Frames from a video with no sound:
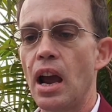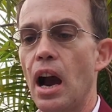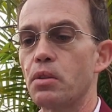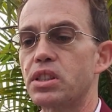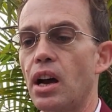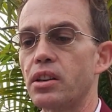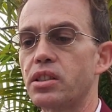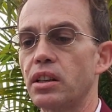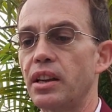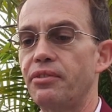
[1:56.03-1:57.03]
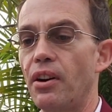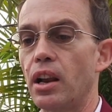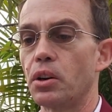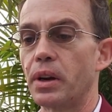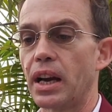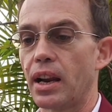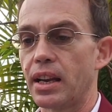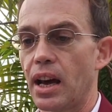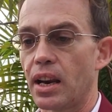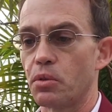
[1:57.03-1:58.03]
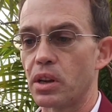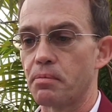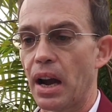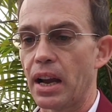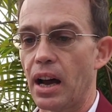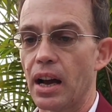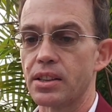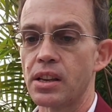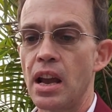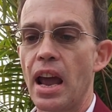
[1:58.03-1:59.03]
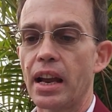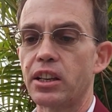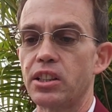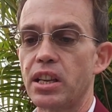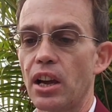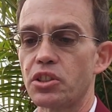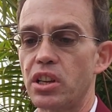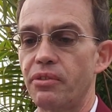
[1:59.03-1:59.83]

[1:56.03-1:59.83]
I was constantly following Ariana with my eyes, and could tell she